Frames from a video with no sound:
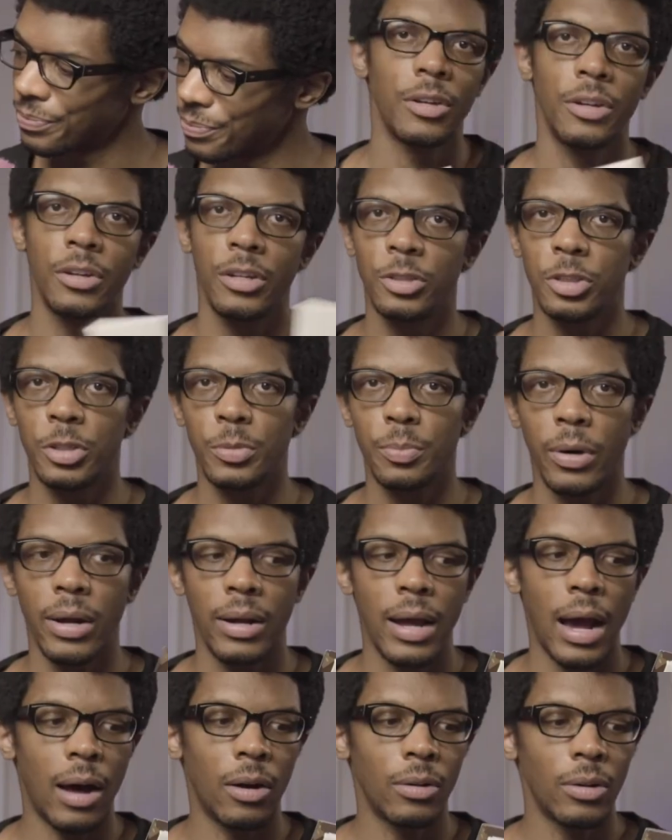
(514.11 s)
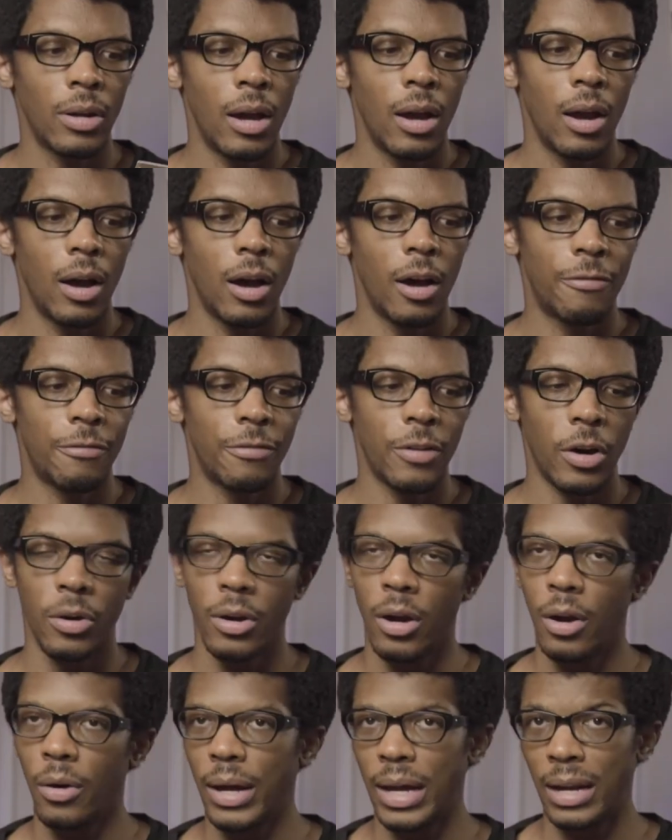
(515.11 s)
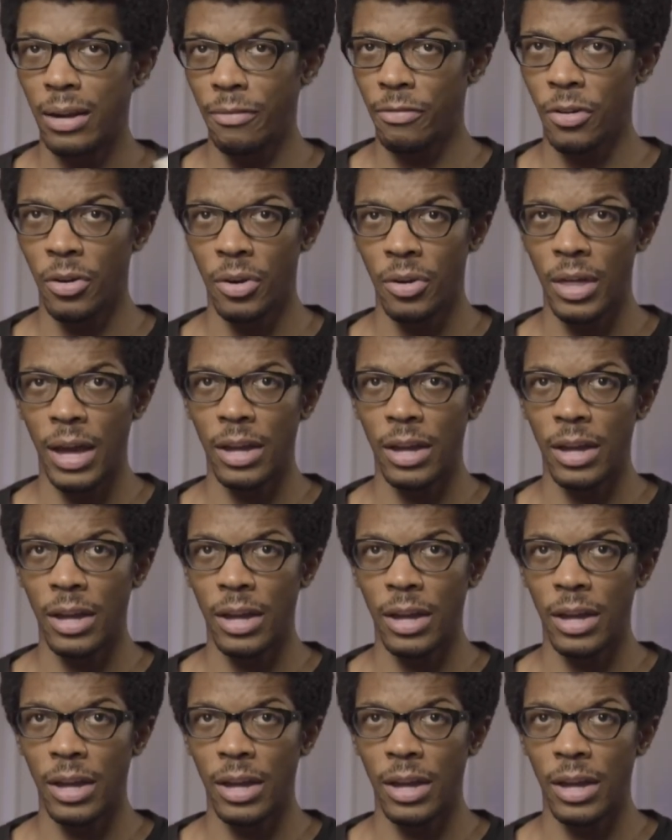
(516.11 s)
You can just print out a photo, any photo